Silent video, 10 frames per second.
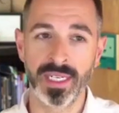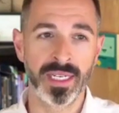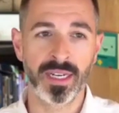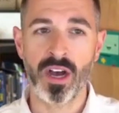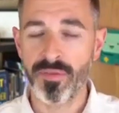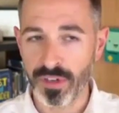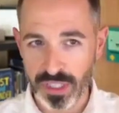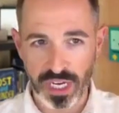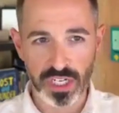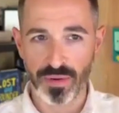
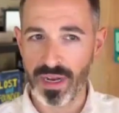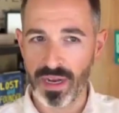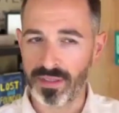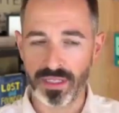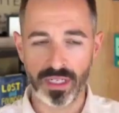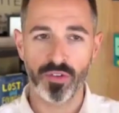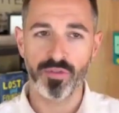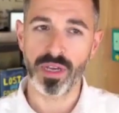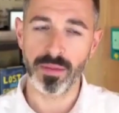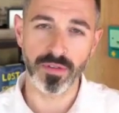conversation around, you know,
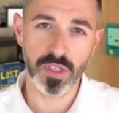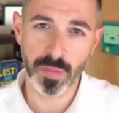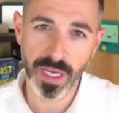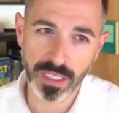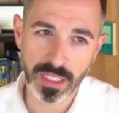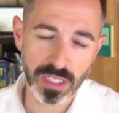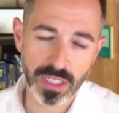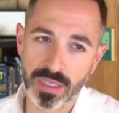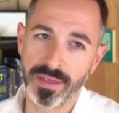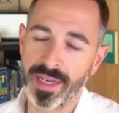freedom of speech
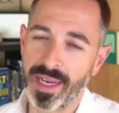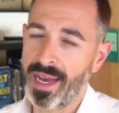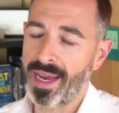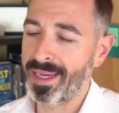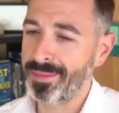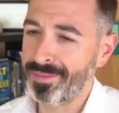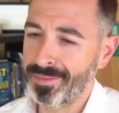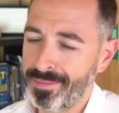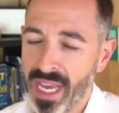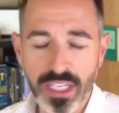um,
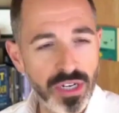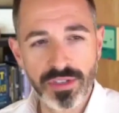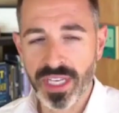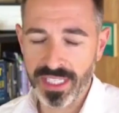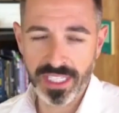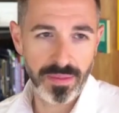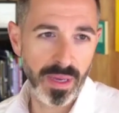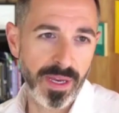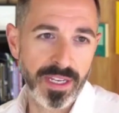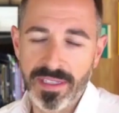makes no sense to me
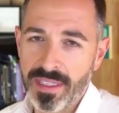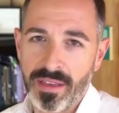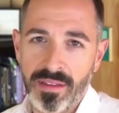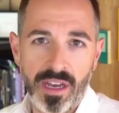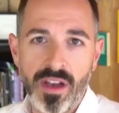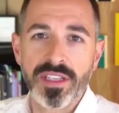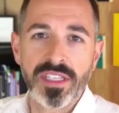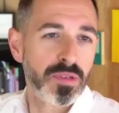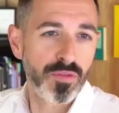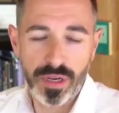because the, the
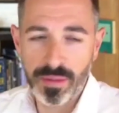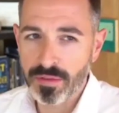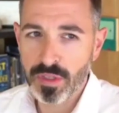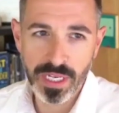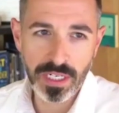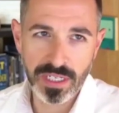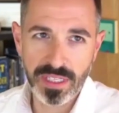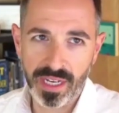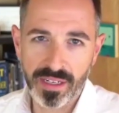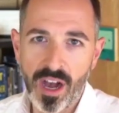concept of freedom of speech is
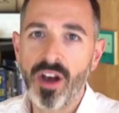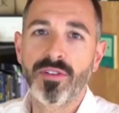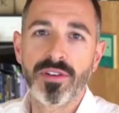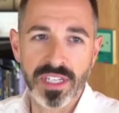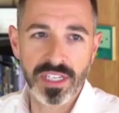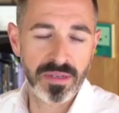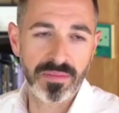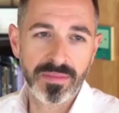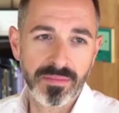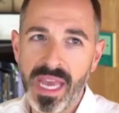that Congress doesn't
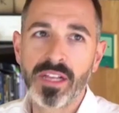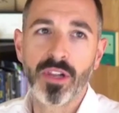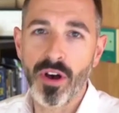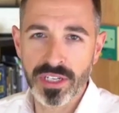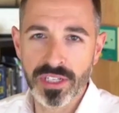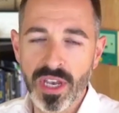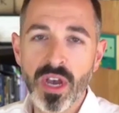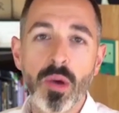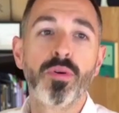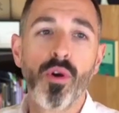make laws
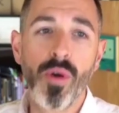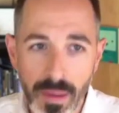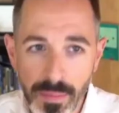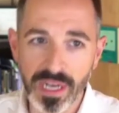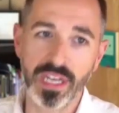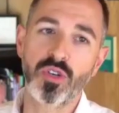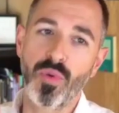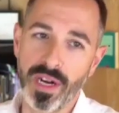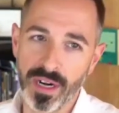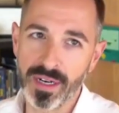prohibiting
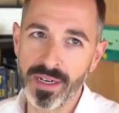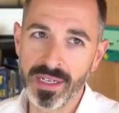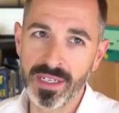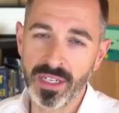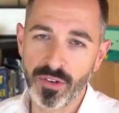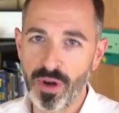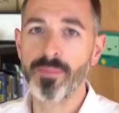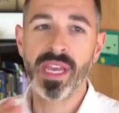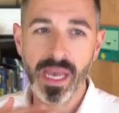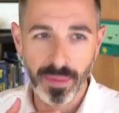Twitter from
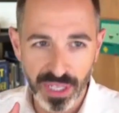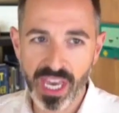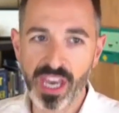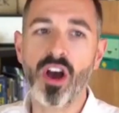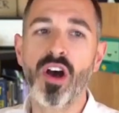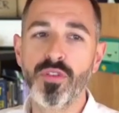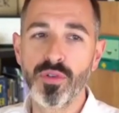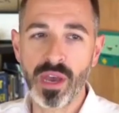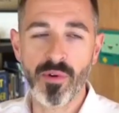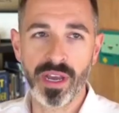being able to kick off who
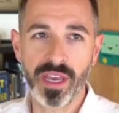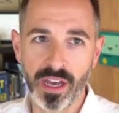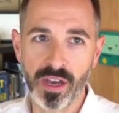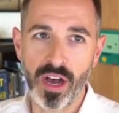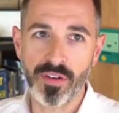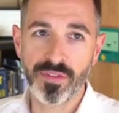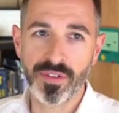they want to kick off.